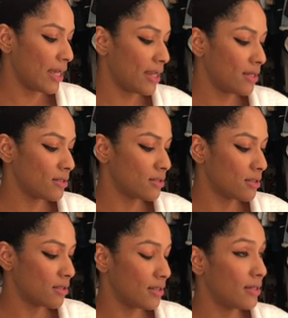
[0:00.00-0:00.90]
And
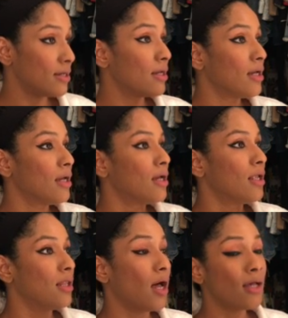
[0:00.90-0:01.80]

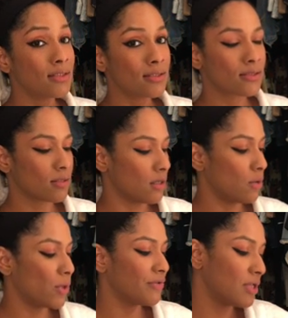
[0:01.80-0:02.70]
last,
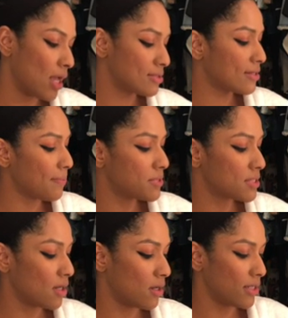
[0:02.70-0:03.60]
one of the last
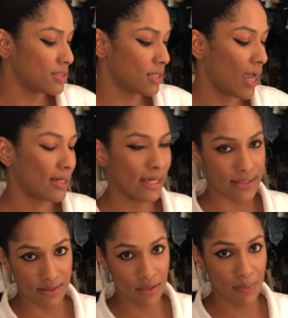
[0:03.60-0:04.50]
steps is the
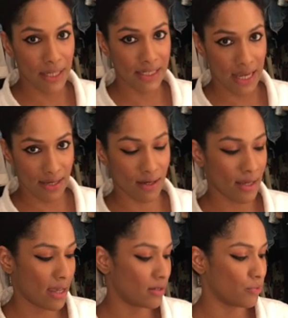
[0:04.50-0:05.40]
highlighter by Nykaa
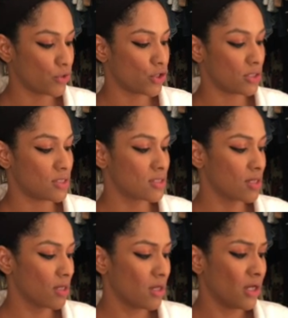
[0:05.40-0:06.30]
again, which is
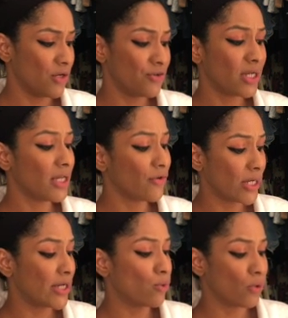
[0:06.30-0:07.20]

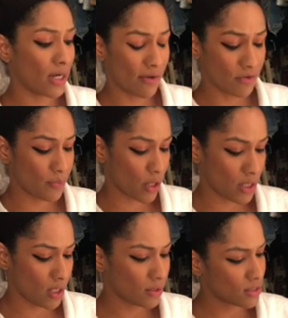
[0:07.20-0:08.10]
really cool. I love the
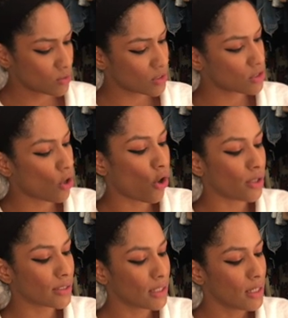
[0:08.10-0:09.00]
product. This one's
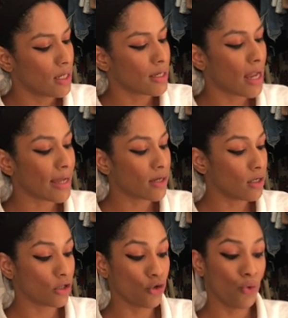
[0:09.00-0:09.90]
called
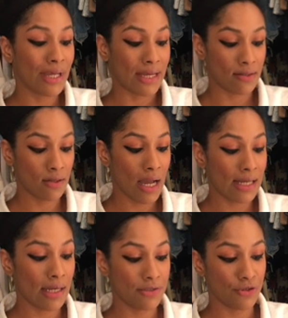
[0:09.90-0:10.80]
Nykaa Glow Getter
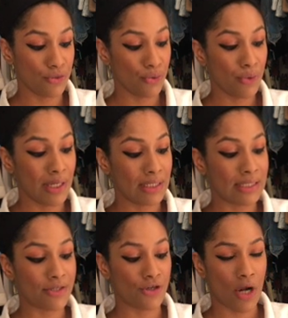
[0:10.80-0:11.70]
Highlighter Duo in
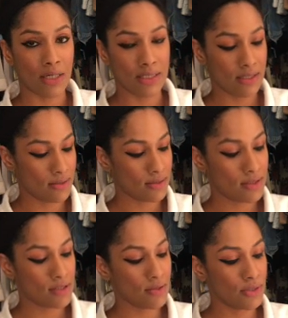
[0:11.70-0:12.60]
Glitterati.
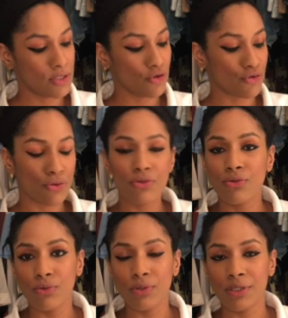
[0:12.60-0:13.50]
So it's a rose
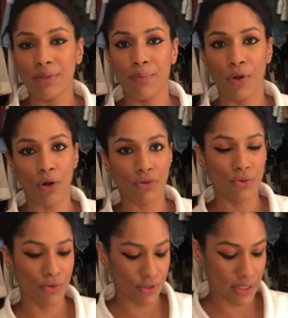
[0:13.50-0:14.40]
gold and blonde
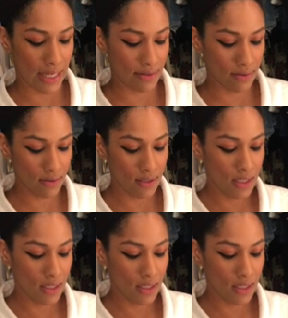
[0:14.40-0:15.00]
gold together.